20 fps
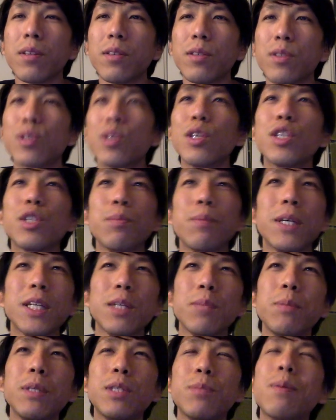Serge
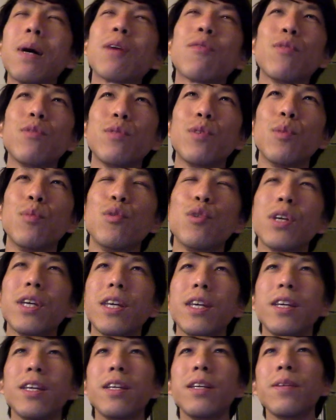meets back with
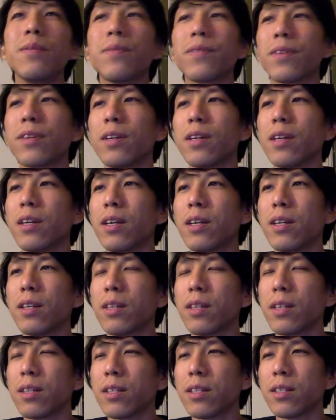Dobuki,
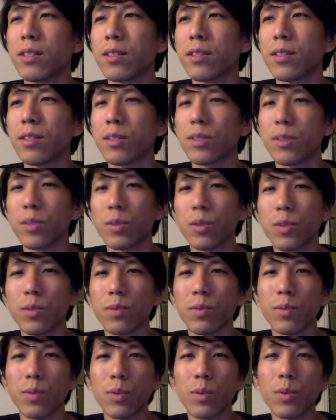uh,
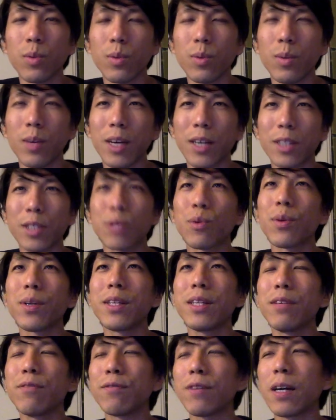who has
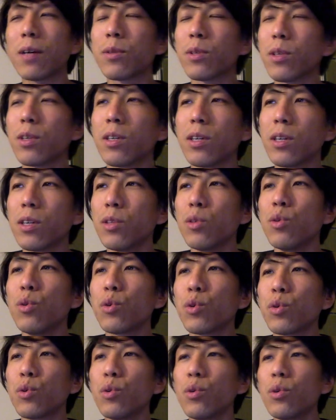already found a new
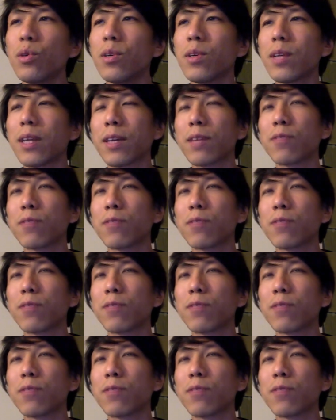crew like